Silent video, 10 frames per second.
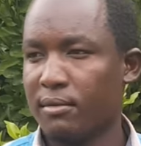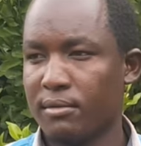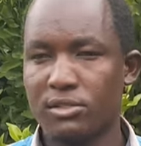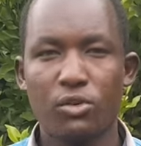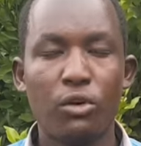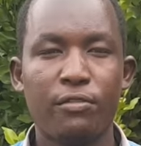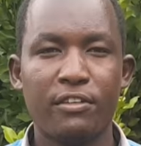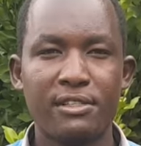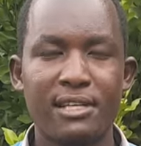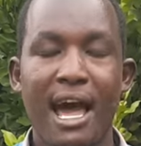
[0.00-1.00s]
school
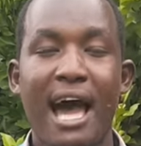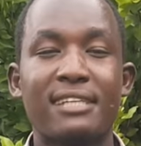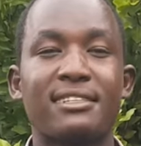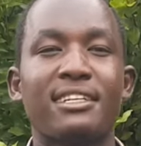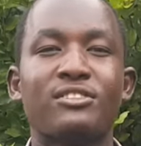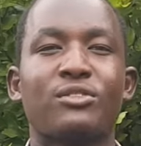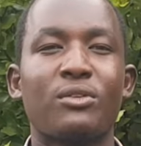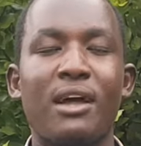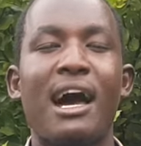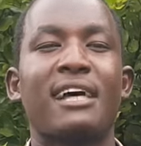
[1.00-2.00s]
fees as little
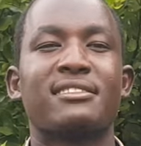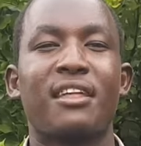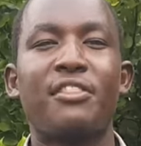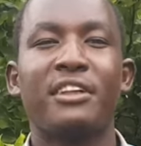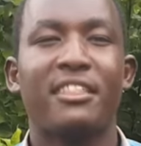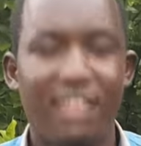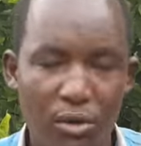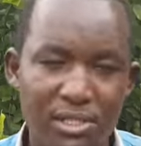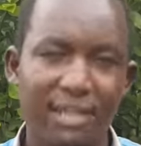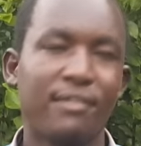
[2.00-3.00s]
as
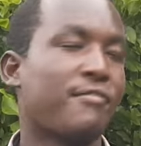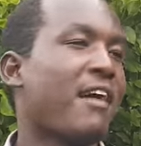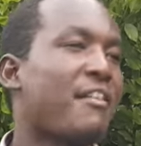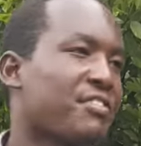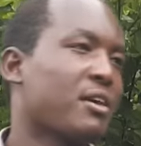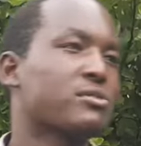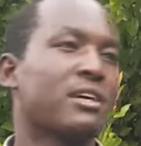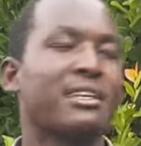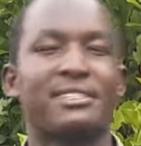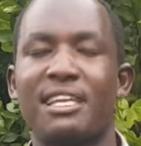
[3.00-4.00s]
3,000,
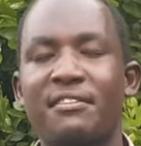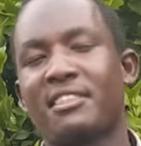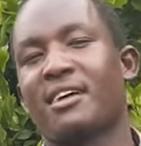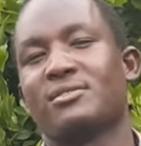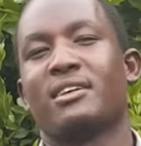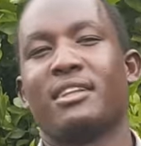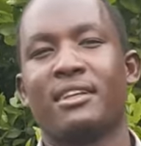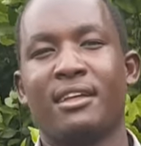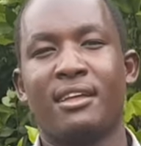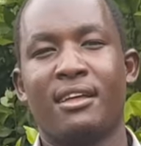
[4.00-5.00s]
5,000, 7,000.
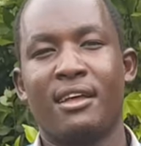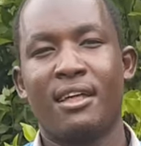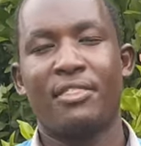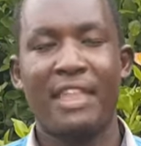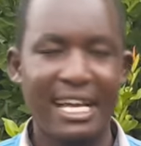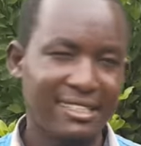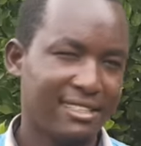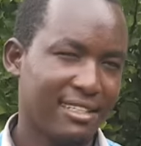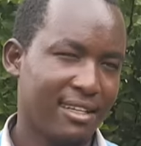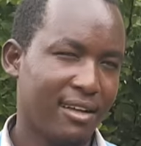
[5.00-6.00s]
That
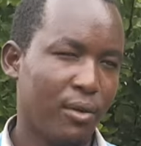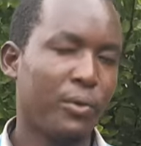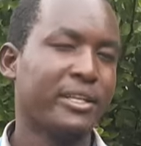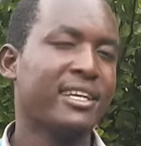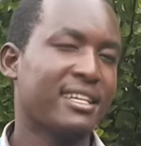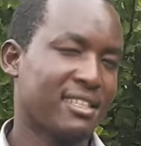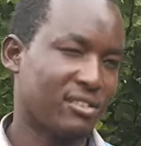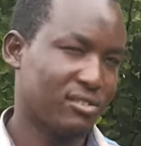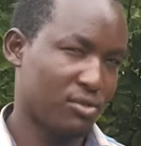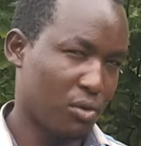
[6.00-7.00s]
we did as a
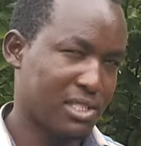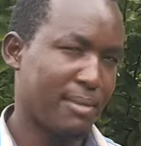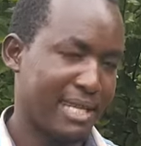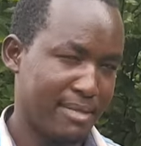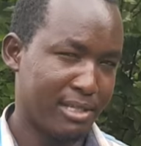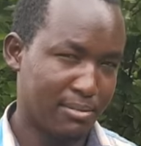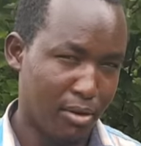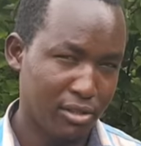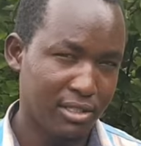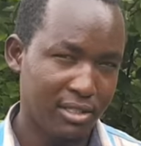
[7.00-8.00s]
Tucusa Management
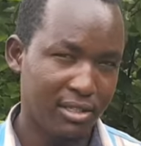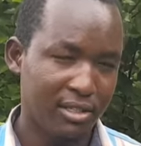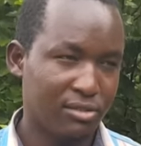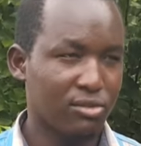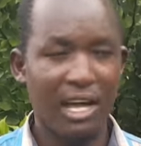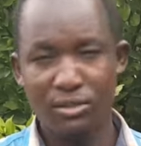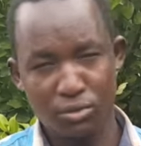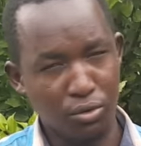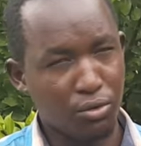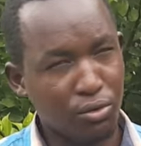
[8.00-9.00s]
Board, trying
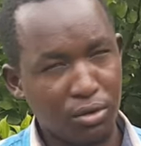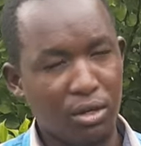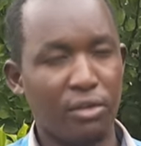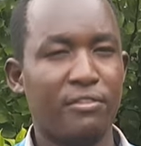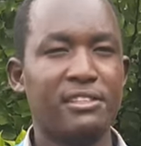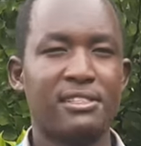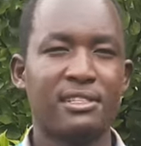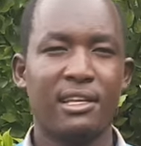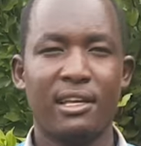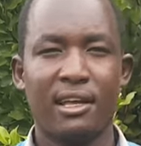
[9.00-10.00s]
to convince
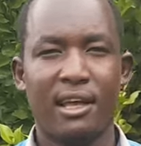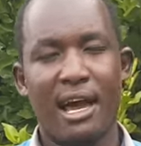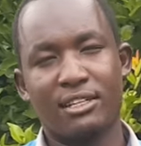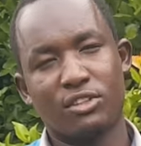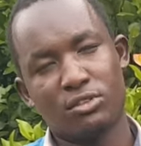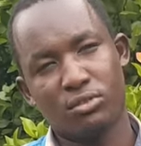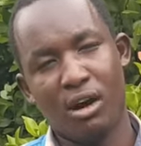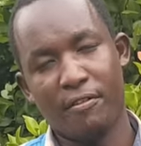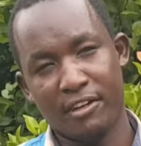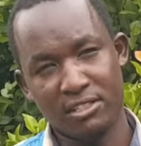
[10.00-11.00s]
and talk to
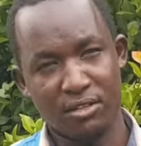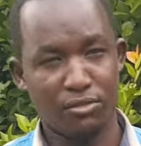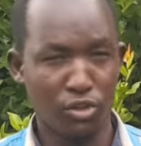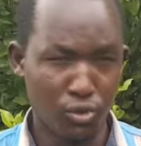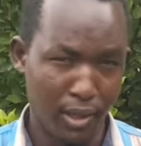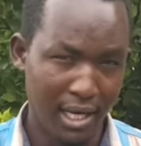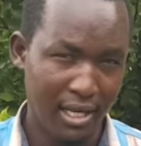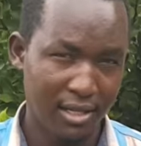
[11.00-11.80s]
our friends of Goodwill